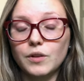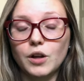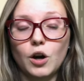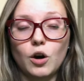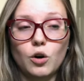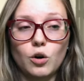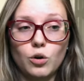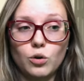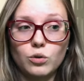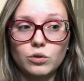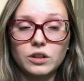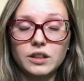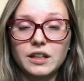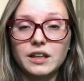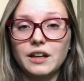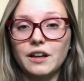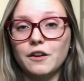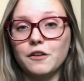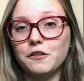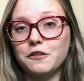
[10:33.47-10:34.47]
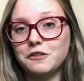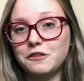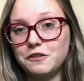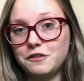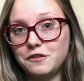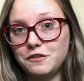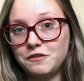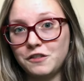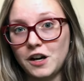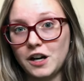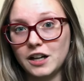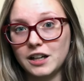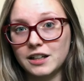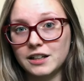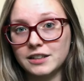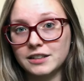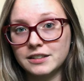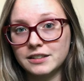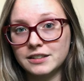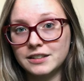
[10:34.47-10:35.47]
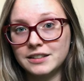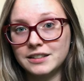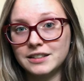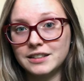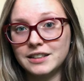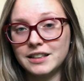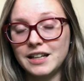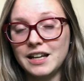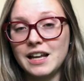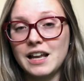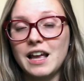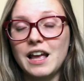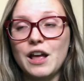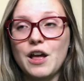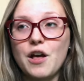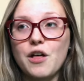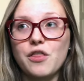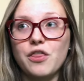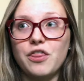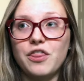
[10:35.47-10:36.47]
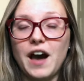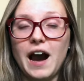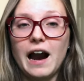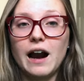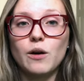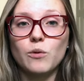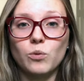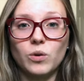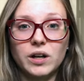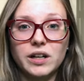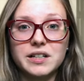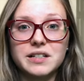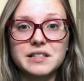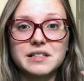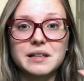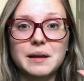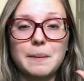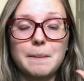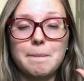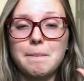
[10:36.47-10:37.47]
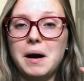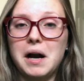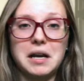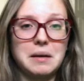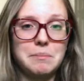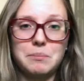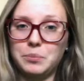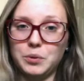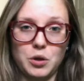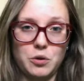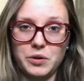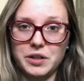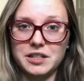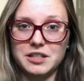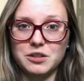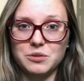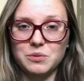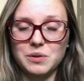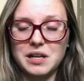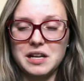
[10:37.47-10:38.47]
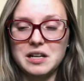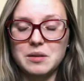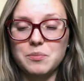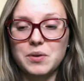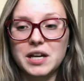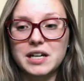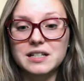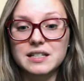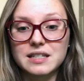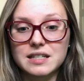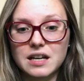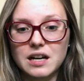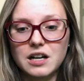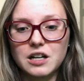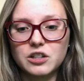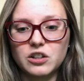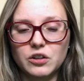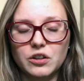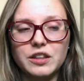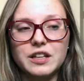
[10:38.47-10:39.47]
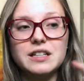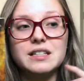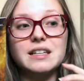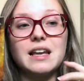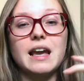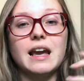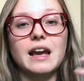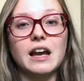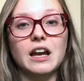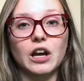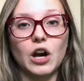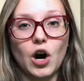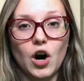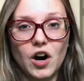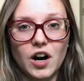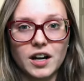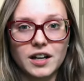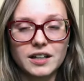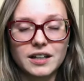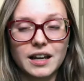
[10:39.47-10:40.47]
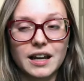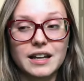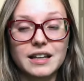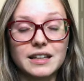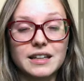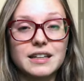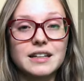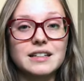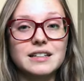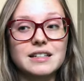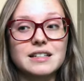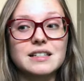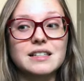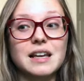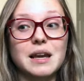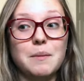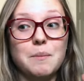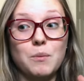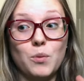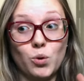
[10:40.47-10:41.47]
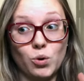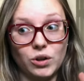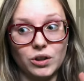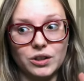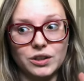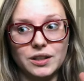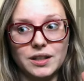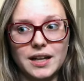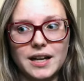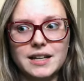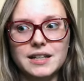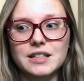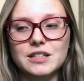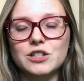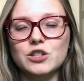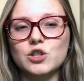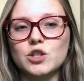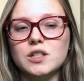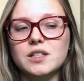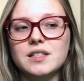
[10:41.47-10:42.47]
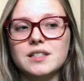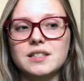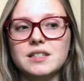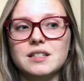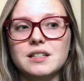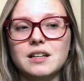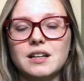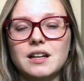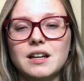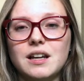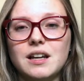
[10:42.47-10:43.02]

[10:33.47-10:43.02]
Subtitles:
holy fuck. That was mind-blowing to read, because Nahadoth is a god and Yin is a mortal, and it's just,